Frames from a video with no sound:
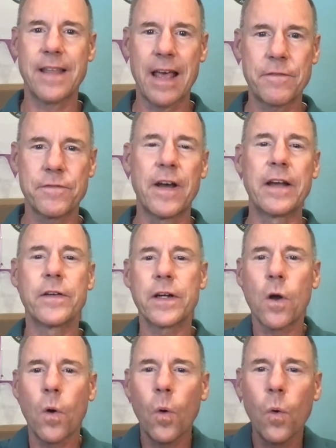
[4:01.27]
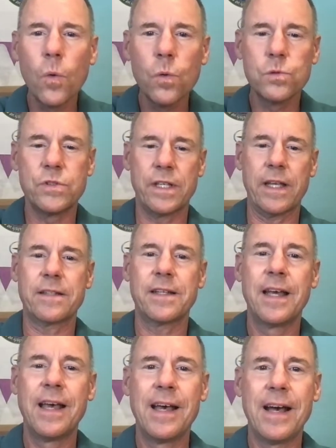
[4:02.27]
that fire. It holds it.
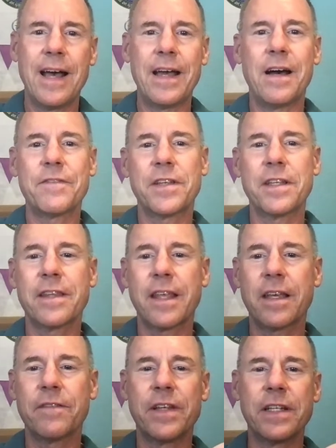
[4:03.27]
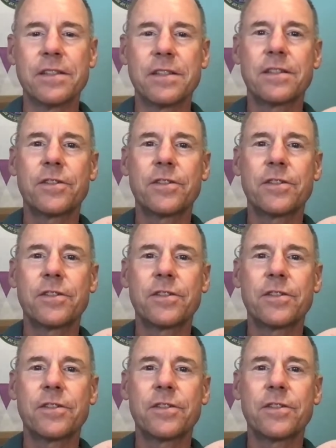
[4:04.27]
I often think of it as